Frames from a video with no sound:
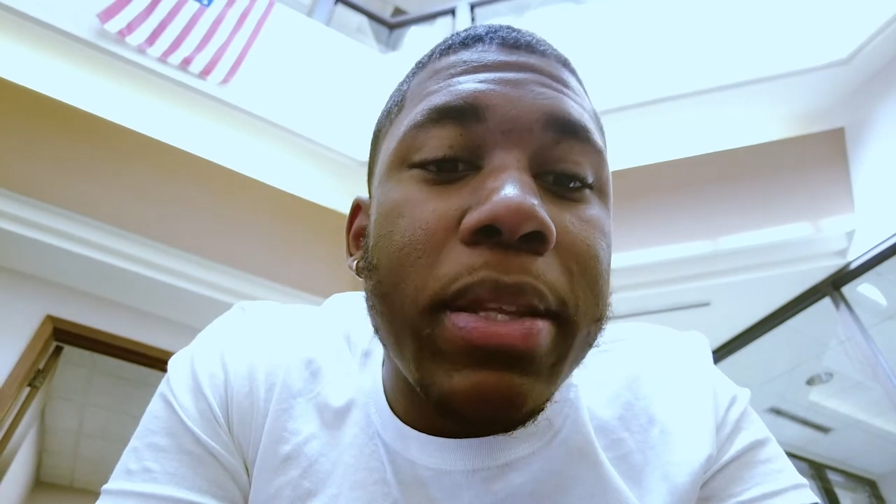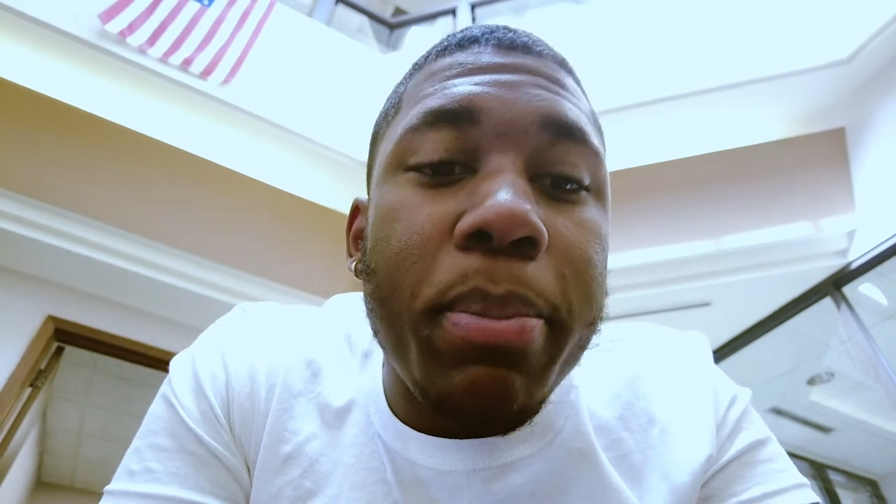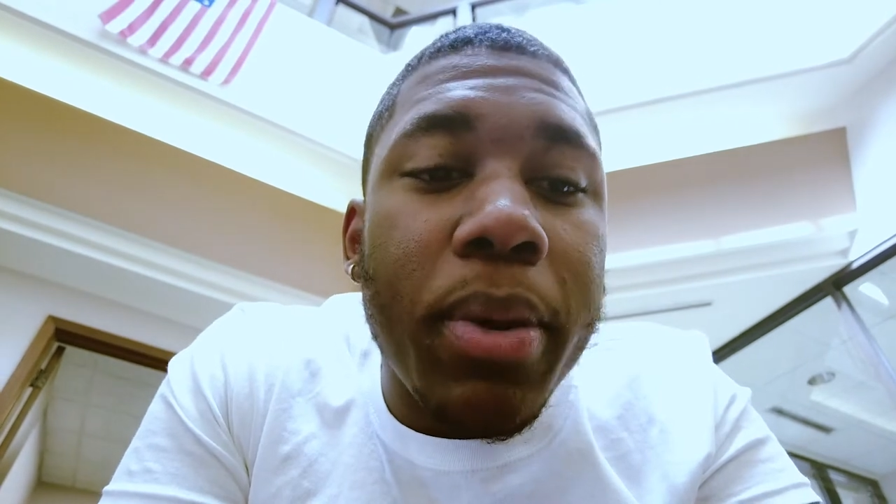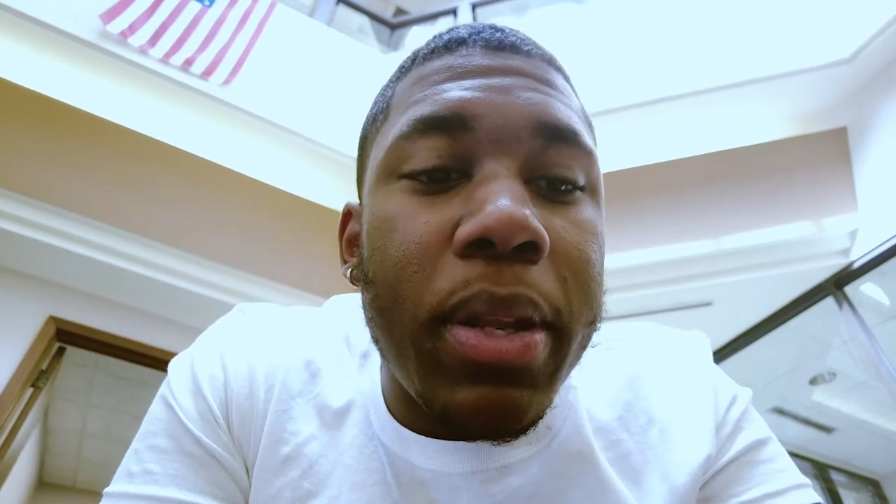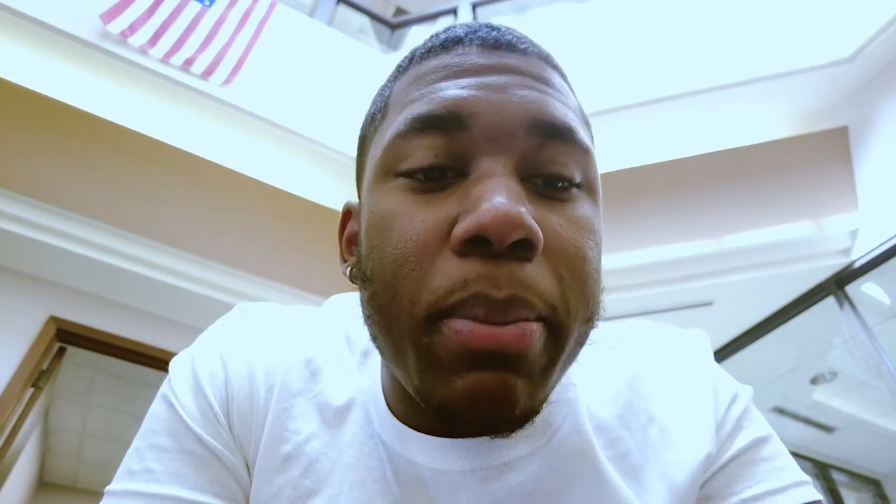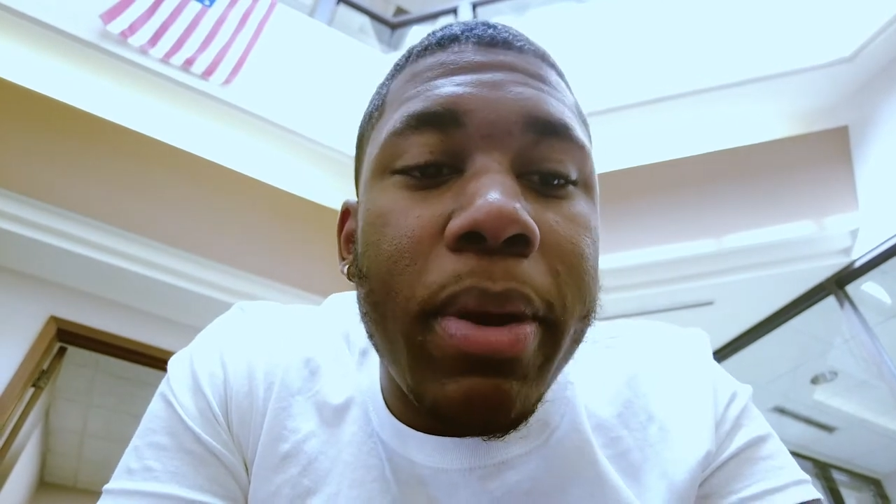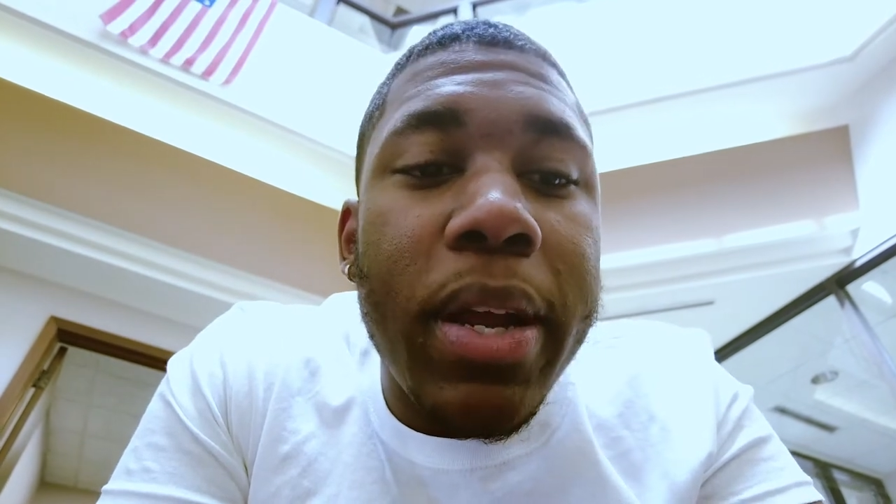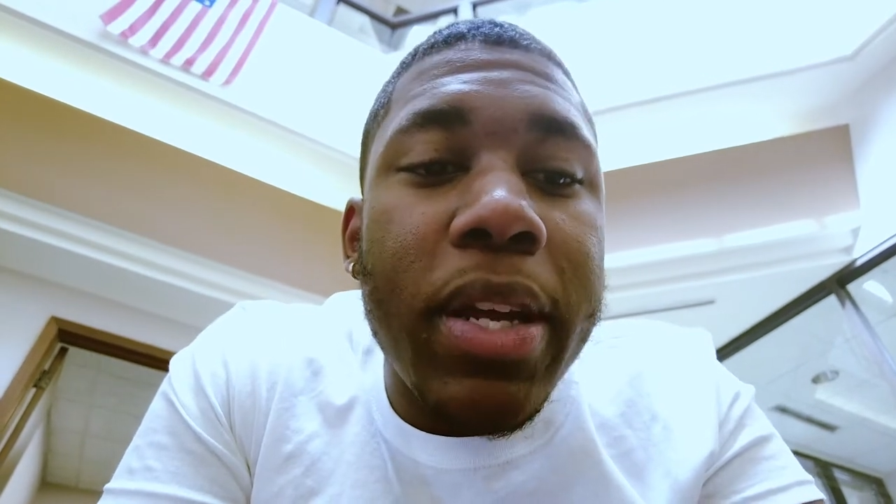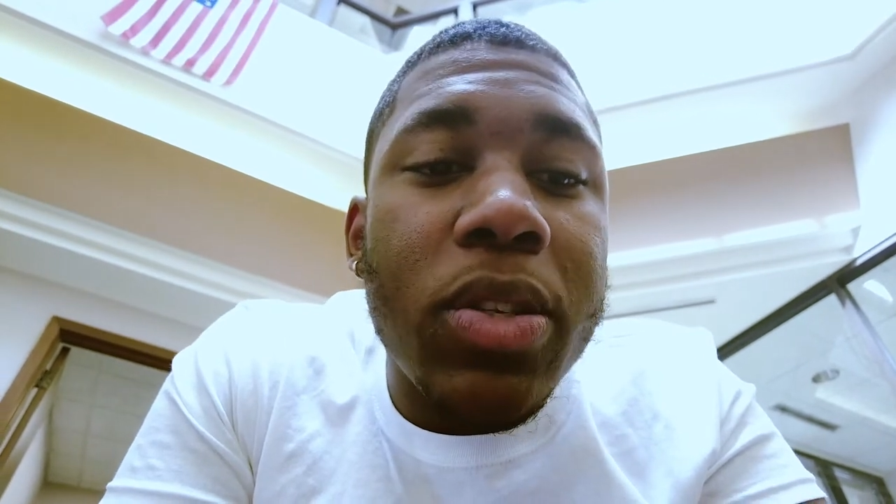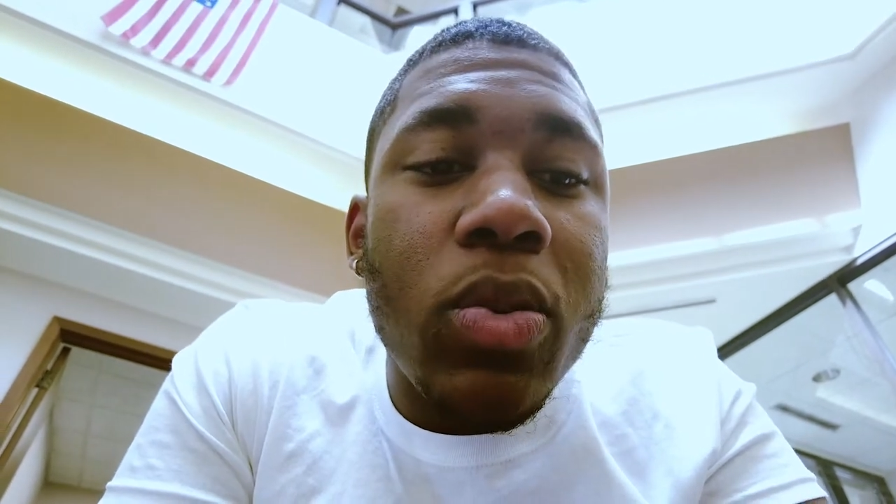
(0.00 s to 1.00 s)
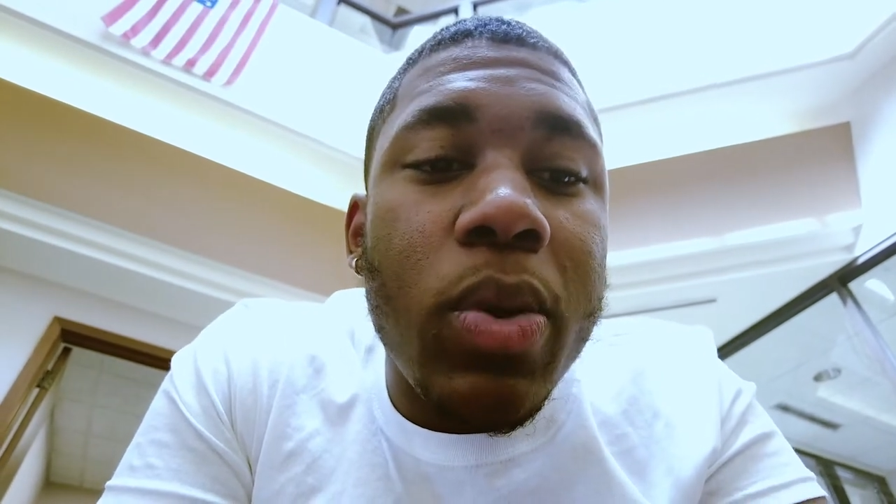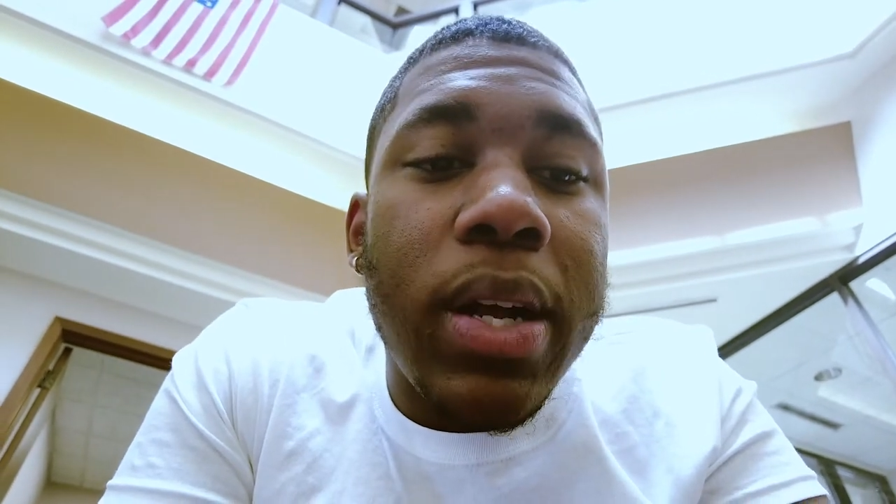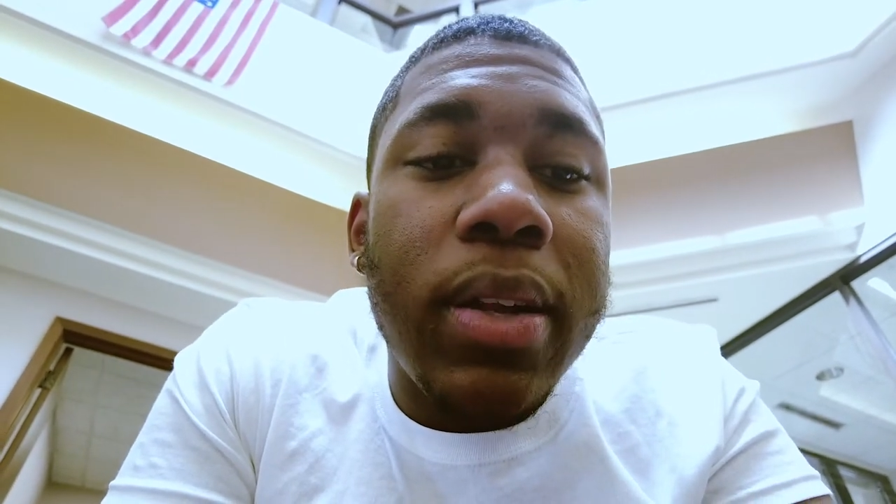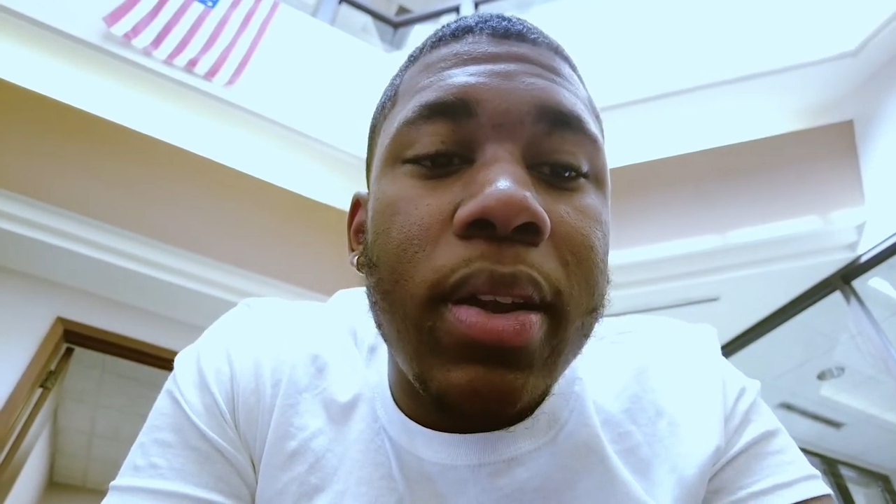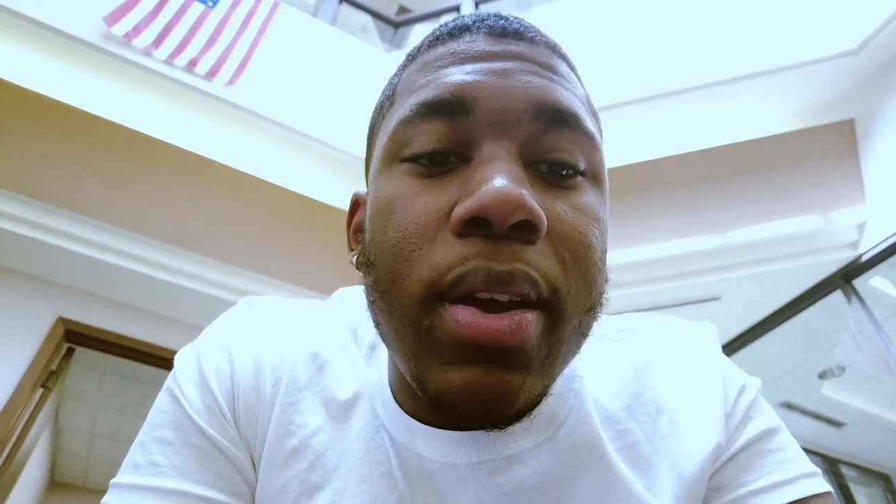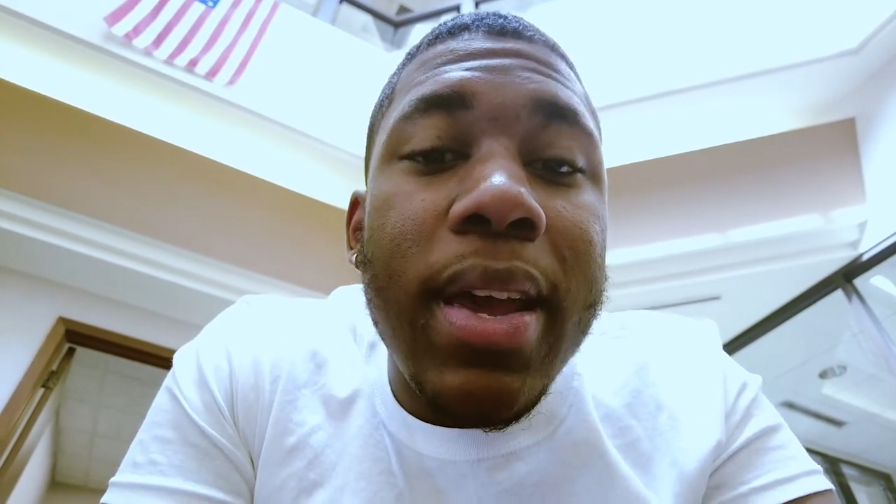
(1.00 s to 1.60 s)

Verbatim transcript: put their money into while